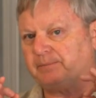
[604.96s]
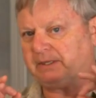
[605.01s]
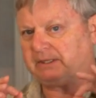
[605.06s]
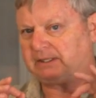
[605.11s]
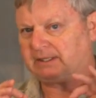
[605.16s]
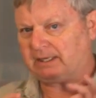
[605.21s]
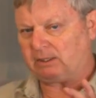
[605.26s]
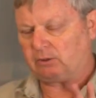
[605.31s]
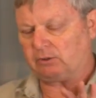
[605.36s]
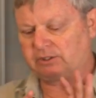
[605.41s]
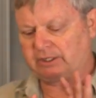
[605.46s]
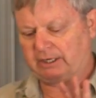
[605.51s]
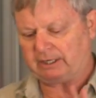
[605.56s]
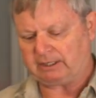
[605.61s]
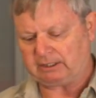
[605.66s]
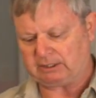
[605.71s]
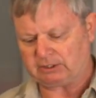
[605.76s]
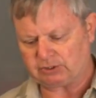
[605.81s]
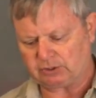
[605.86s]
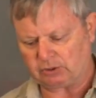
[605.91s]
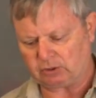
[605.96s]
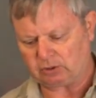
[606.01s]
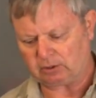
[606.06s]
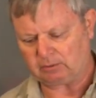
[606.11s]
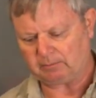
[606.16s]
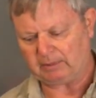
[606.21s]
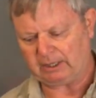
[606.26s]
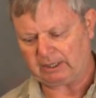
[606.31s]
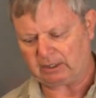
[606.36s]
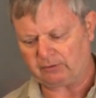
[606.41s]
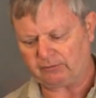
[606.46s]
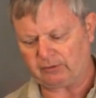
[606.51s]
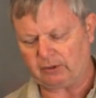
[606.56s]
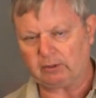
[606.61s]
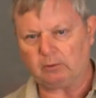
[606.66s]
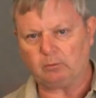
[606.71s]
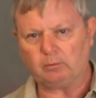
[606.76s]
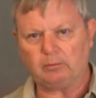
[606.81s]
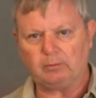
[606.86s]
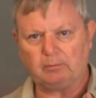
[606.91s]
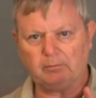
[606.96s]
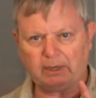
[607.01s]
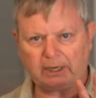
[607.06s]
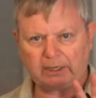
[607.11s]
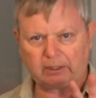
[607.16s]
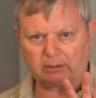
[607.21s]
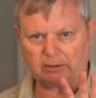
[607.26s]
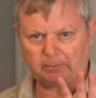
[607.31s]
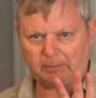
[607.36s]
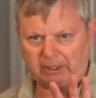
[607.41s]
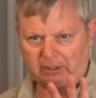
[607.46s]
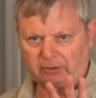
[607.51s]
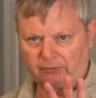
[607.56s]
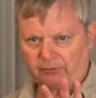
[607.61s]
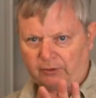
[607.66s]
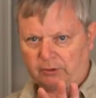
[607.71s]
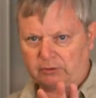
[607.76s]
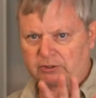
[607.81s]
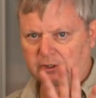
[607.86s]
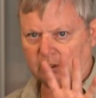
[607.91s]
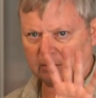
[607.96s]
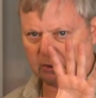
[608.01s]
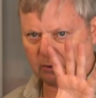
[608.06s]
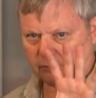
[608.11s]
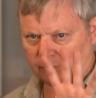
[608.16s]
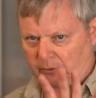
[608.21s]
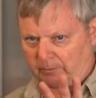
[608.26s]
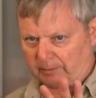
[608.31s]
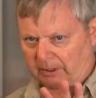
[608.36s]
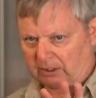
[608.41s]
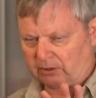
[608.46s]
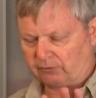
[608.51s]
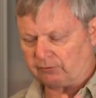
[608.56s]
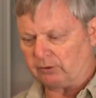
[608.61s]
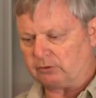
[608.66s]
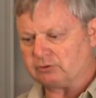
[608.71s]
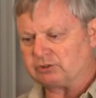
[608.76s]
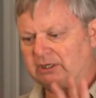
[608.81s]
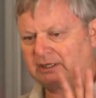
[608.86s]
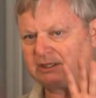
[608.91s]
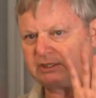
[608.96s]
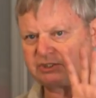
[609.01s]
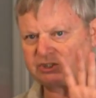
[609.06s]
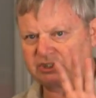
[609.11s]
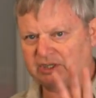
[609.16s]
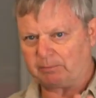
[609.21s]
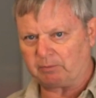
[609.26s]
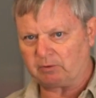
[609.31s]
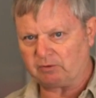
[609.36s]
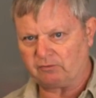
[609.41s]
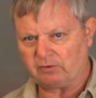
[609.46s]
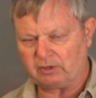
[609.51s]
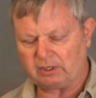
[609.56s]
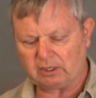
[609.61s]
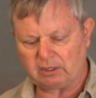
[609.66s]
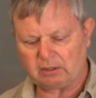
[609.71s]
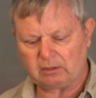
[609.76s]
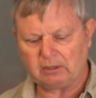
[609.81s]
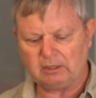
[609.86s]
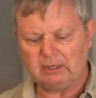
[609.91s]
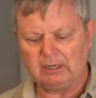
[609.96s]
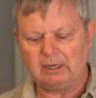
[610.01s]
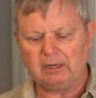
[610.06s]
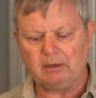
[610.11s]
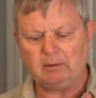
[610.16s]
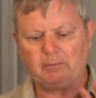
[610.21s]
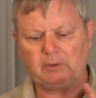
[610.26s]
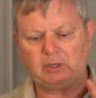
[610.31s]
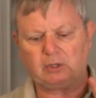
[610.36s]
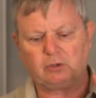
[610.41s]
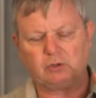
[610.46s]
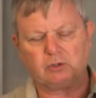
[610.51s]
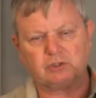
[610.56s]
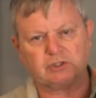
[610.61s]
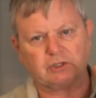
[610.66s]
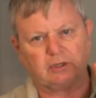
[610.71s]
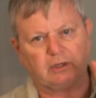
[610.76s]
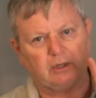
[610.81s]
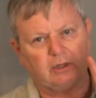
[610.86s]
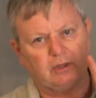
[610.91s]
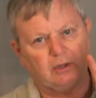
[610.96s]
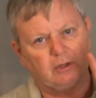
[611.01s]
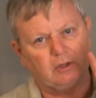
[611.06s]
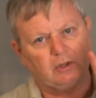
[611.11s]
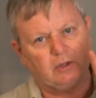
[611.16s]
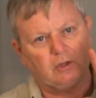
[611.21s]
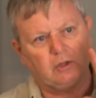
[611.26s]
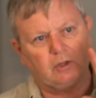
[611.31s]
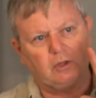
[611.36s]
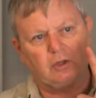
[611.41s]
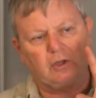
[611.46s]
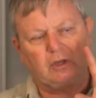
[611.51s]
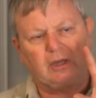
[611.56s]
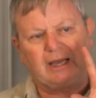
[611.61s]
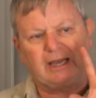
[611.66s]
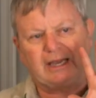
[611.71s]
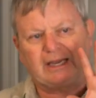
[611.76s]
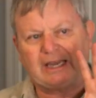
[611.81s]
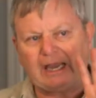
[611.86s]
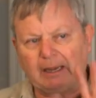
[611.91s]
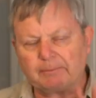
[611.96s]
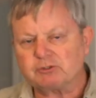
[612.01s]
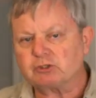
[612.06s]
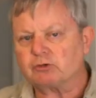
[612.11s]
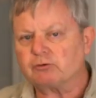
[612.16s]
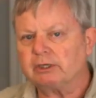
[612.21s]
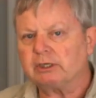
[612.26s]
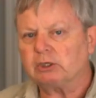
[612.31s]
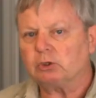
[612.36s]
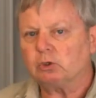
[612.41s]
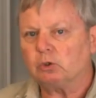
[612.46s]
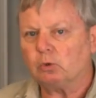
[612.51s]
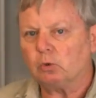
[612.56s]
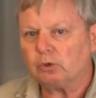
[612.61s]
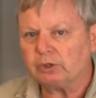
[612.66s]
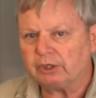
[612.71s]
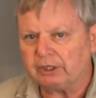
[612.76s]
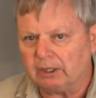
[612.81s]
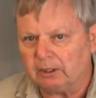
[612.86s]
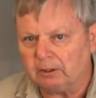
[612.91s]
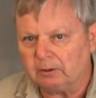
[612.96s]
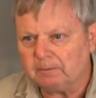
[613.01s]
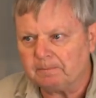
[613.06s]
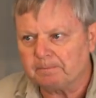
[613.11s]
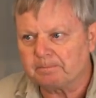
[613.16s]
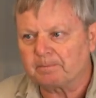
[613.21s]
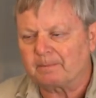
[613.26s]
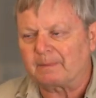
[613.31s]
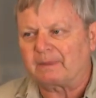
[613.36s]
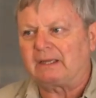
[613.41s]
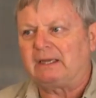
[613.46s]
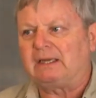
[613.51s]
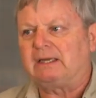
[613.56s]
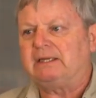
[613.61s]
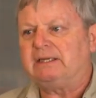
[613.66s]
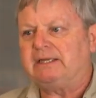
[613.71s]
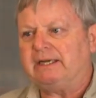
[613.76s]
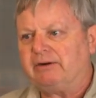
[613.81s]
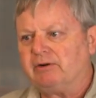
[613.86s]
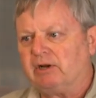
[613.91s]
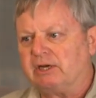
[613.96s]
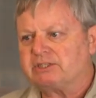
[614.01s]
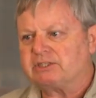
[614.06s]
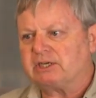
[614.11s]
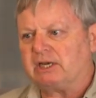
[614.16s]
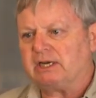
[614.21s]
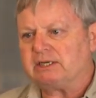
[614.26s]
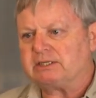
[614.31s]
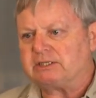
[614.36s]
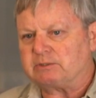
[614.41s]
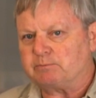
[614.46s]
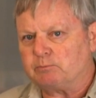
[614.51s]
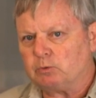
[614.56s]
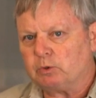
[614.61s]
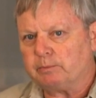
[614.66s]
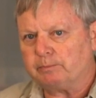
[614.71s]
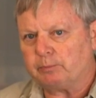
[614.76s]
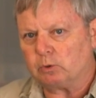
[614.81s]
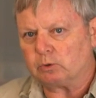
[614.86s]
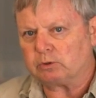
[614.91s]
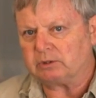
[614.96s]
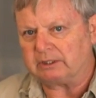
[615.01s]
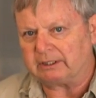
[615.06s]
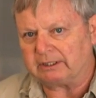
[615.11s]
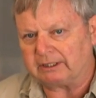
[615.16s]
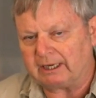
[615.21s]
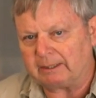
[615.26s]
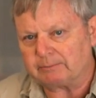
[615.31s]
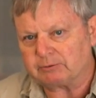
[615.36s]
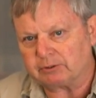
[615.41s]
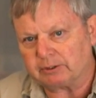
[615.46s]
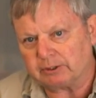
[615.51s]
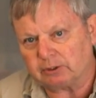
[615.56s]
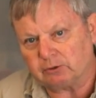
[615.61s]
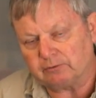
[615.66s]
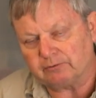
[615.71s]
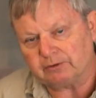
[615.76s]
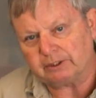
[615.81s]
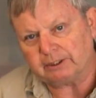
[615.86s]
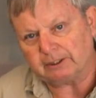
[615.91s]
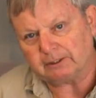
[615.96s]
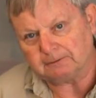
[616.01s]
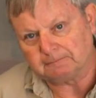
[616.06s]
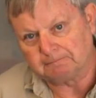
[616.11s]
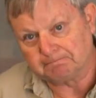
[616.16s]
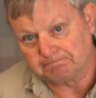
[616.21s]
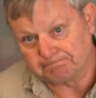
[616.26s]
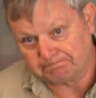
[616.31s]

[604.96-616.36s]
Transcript: it cannot take an external microphone, or the microphones, I'll go through microphones in a separate video, because capturing good audio, dare I say it, is more important than capturing good video.